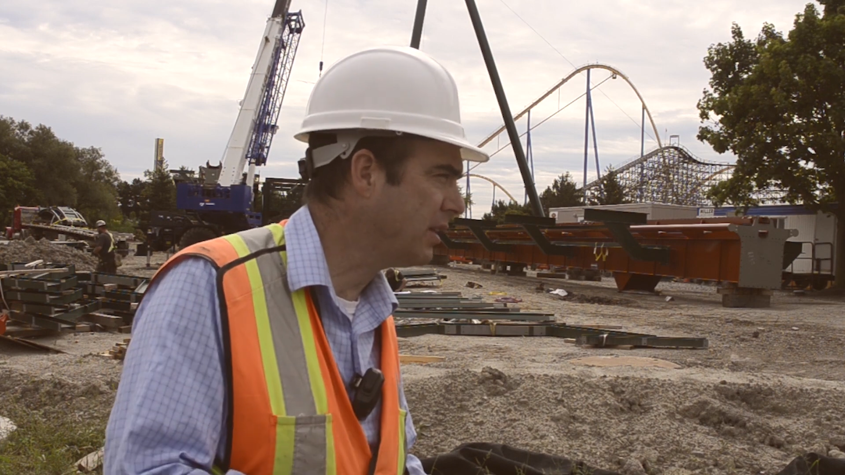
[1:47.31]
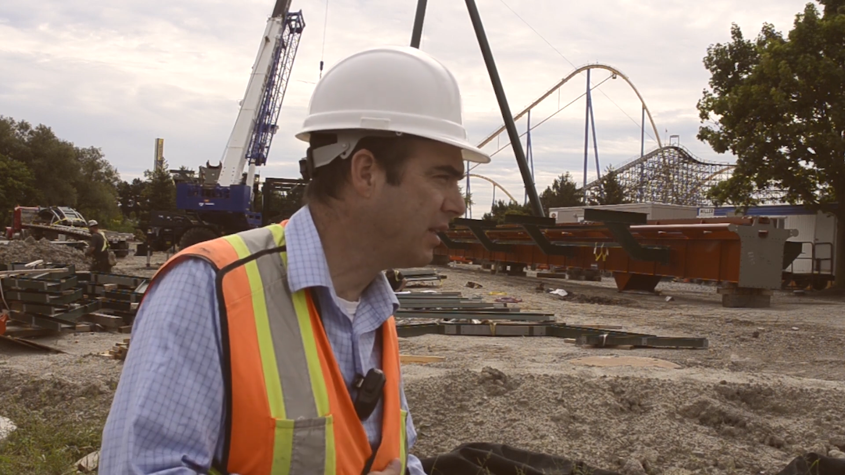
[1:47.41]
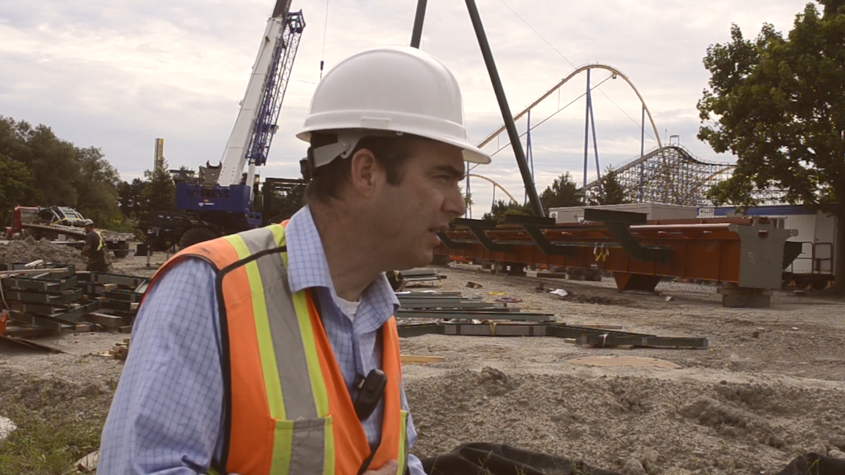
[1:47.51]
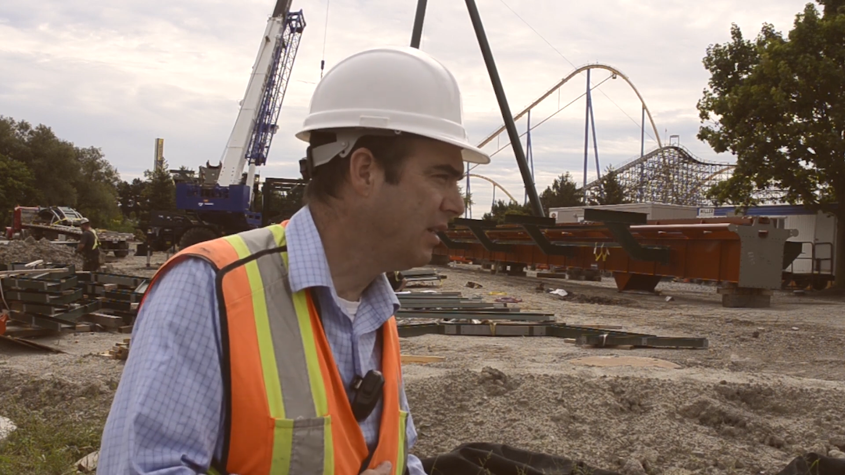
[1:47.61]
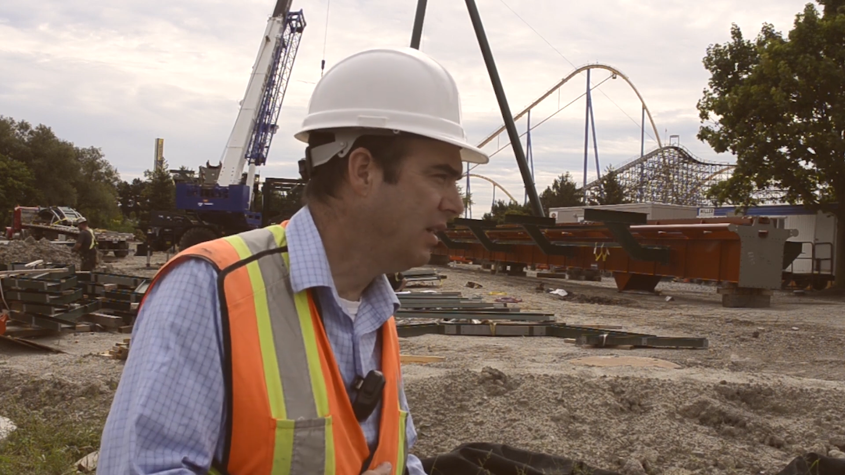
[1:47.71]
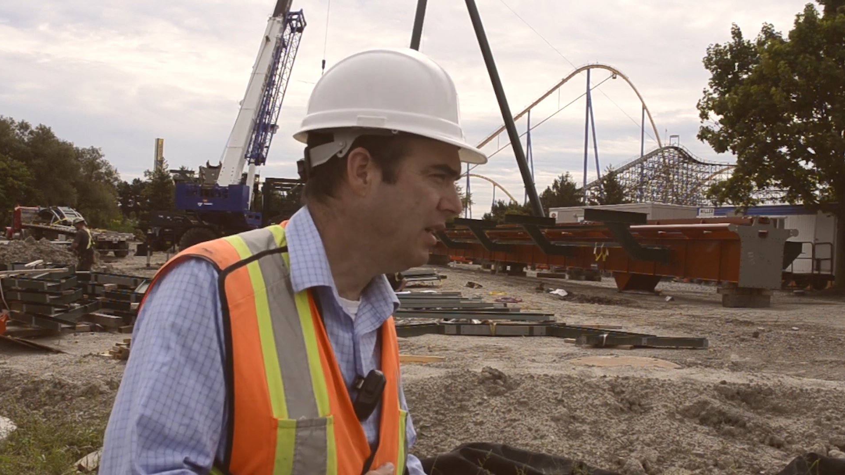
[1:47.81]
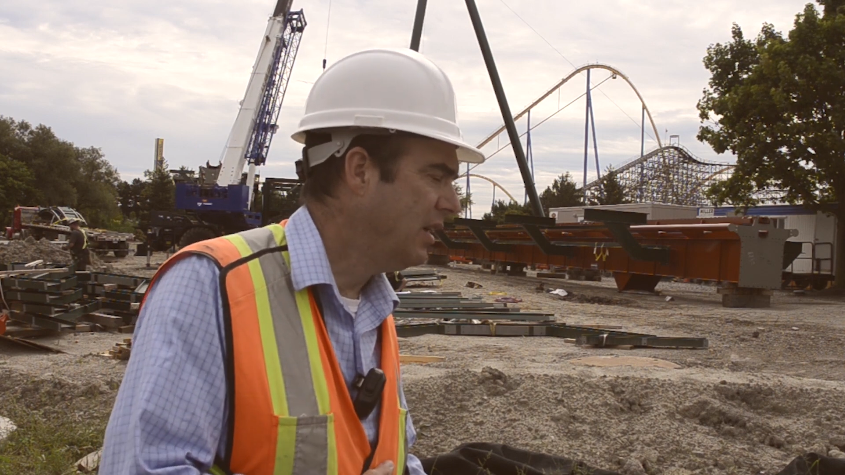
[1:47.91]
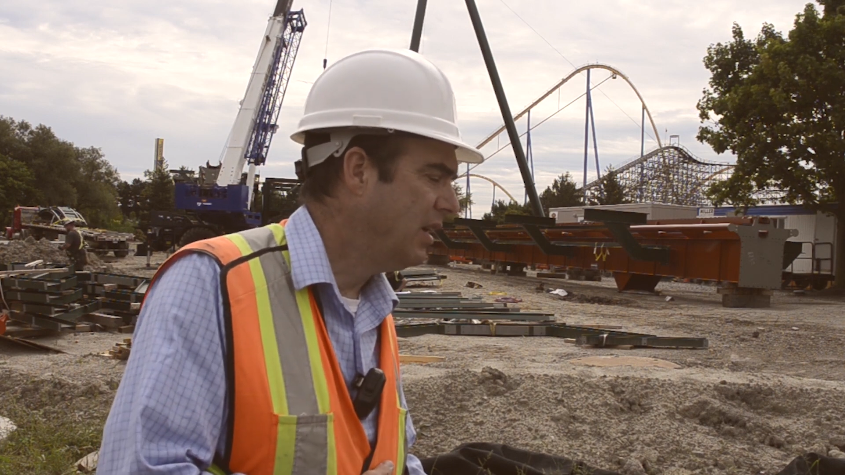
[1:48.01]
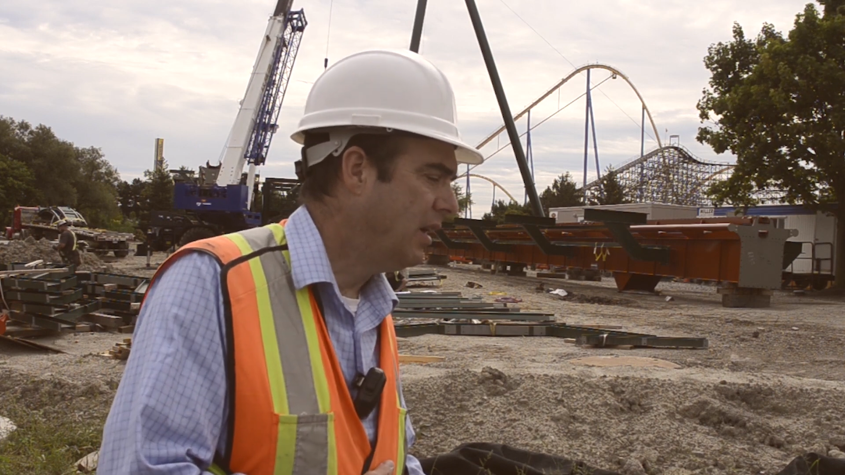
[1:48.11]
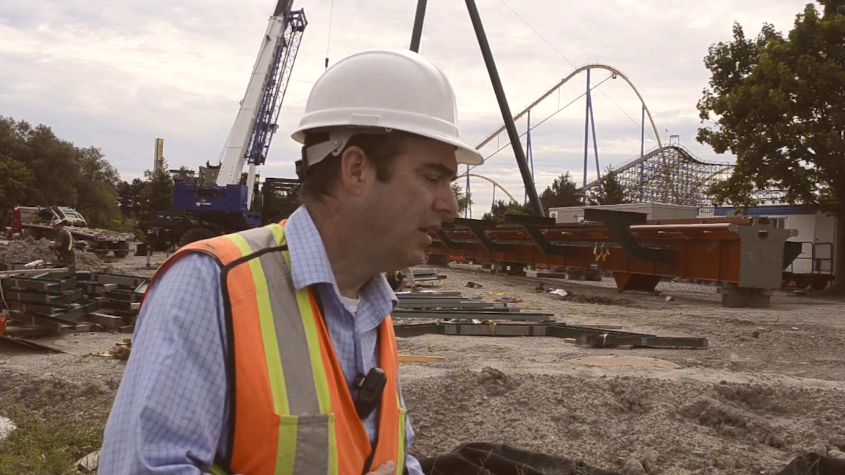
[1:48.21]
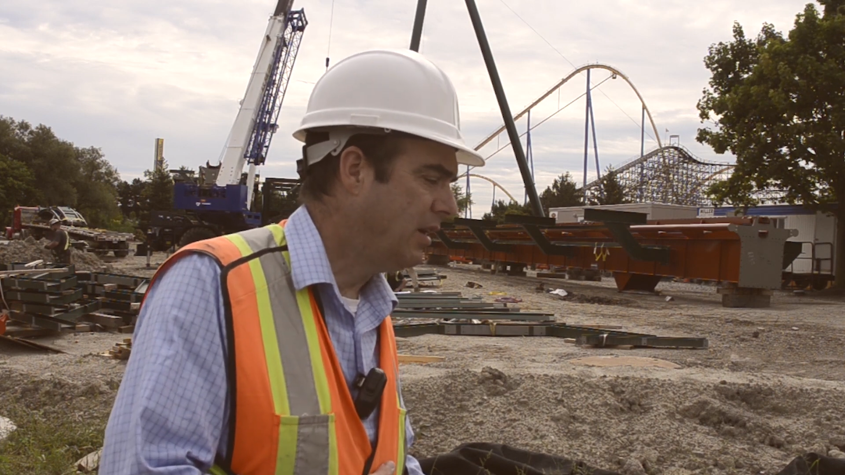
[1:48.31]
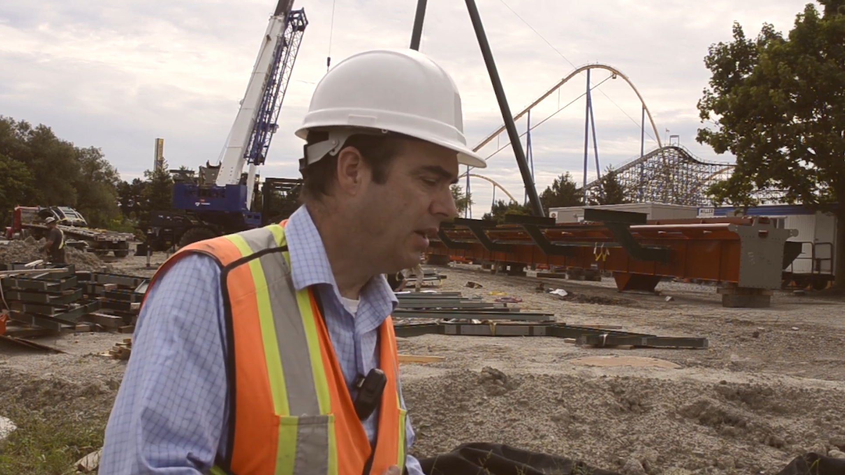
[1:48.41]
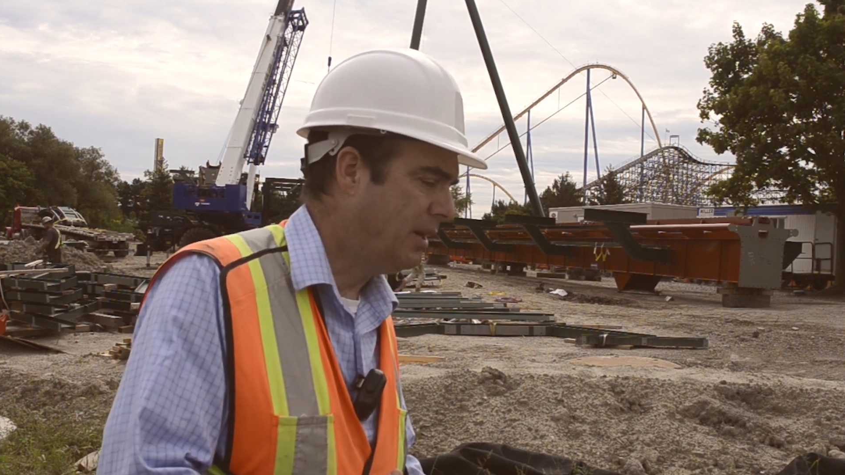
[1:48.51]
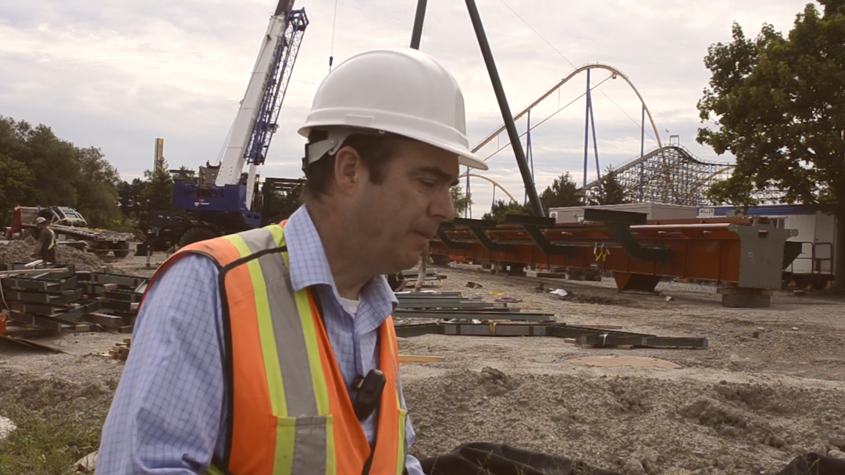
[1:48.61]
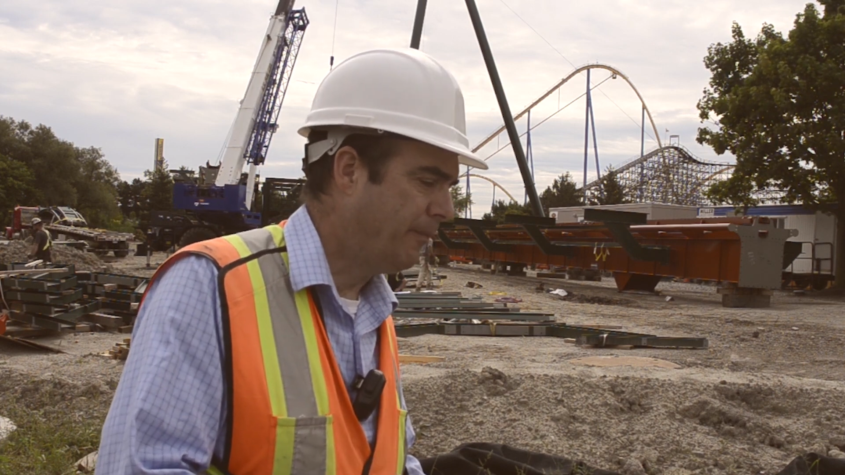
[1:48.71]
like that.
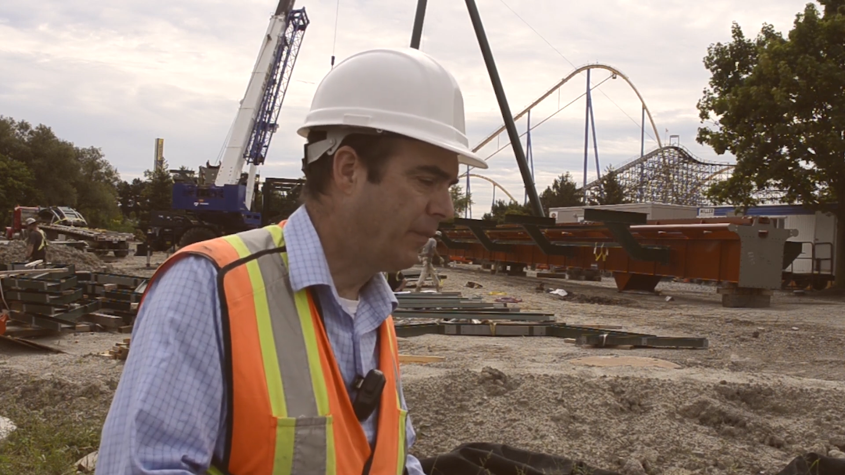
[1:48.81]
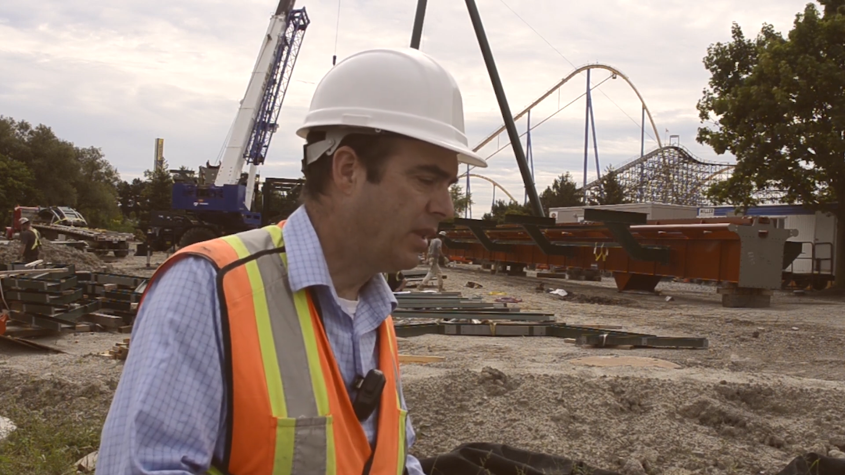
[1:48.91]
Um,